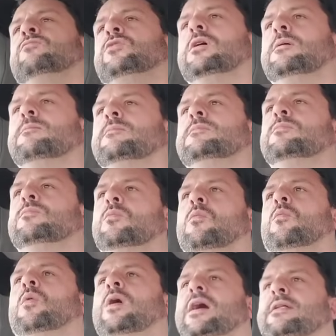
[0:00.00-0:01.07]
that
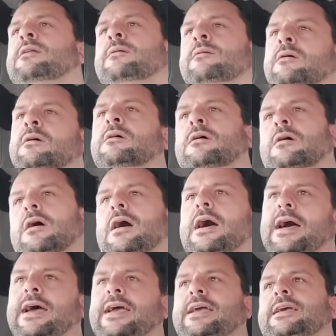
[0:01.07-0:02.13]

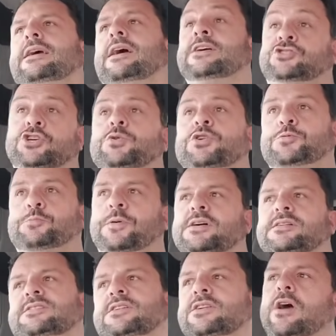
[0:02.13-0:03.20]
when a Jewish
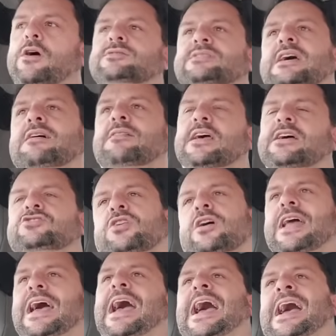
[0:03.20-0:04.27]
person goes out there
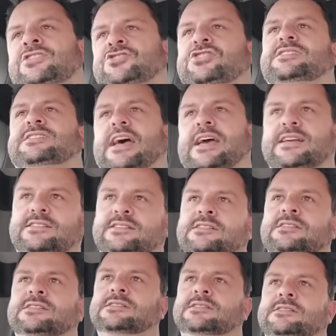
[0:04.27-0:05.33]
trying to agitate
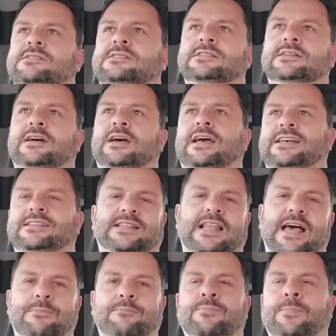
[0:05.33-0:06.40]

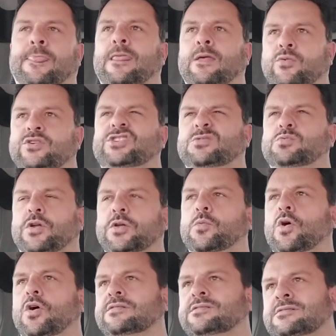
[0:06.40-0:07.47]
Islam, which is what it
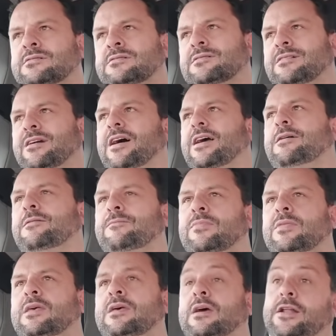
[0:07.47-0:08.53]
was, right?
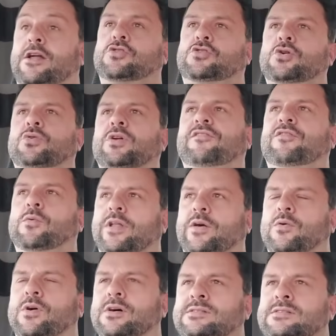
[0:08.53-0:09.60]
And I'll call it for what
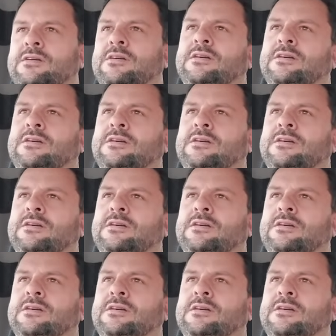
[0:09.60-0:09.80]
it was